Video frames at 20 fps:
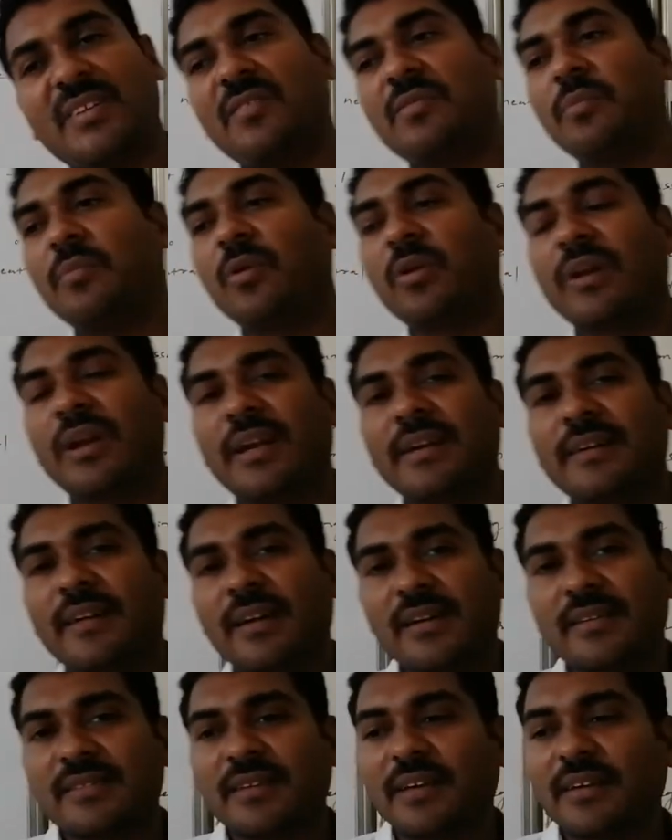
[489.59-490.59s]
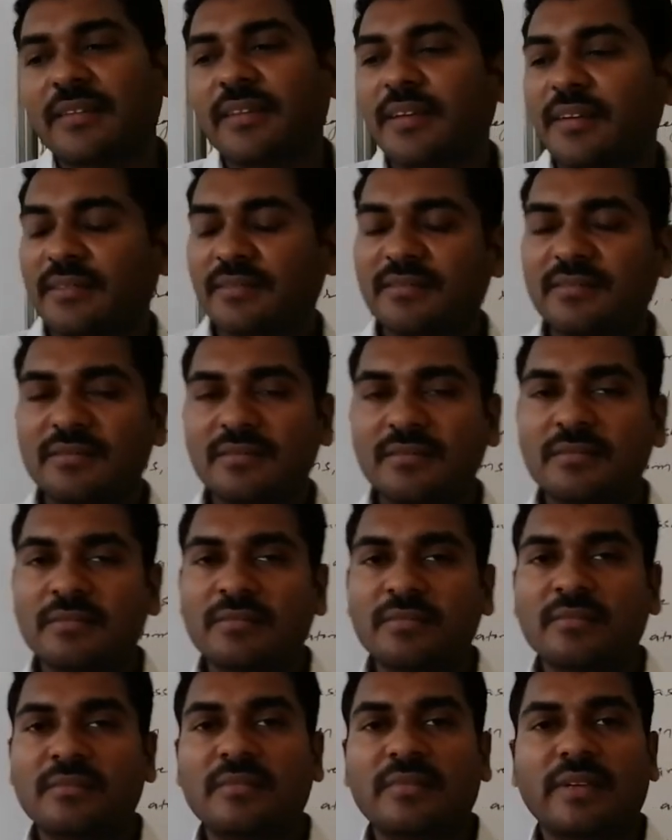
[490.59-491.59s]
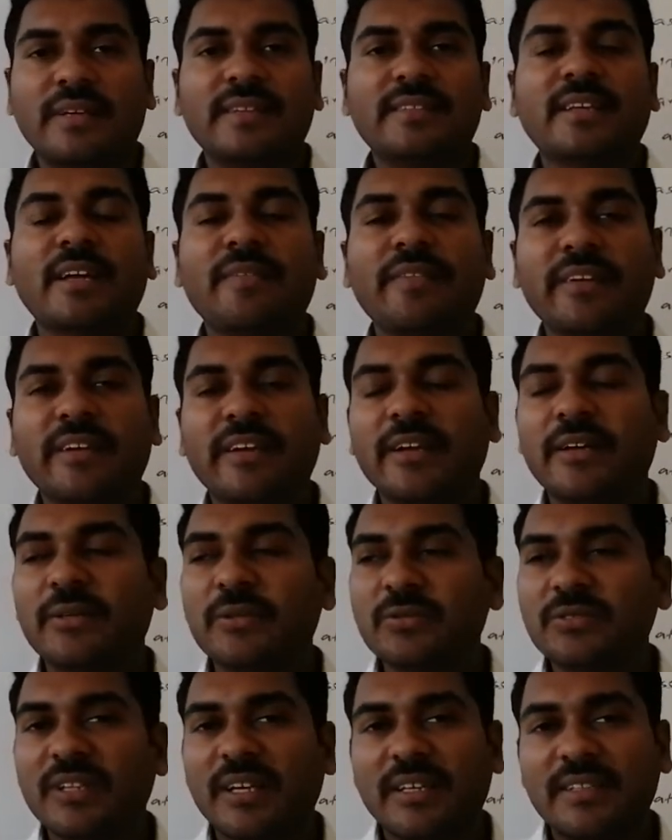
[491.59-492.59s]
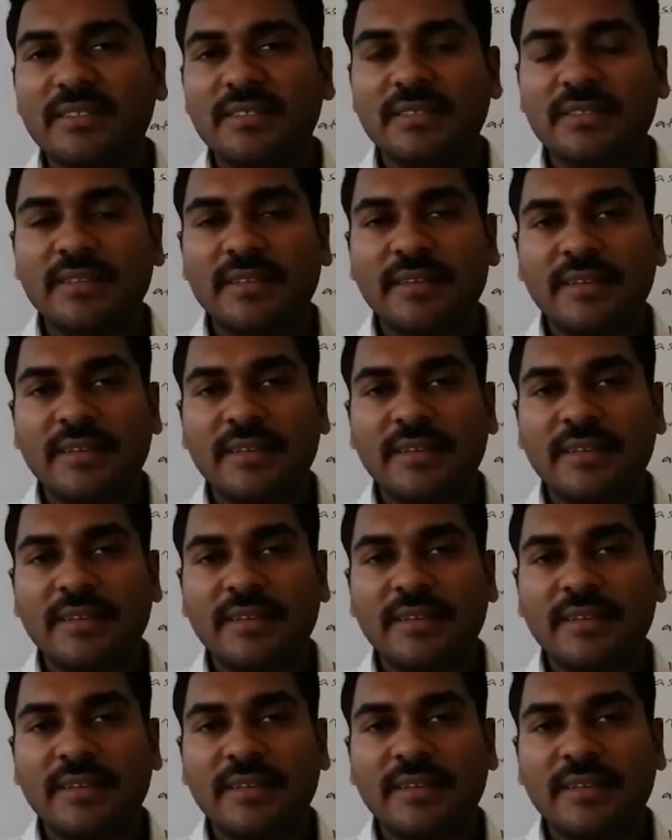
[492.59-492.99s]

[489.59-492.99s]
If more electrons are there, it is having negative charge.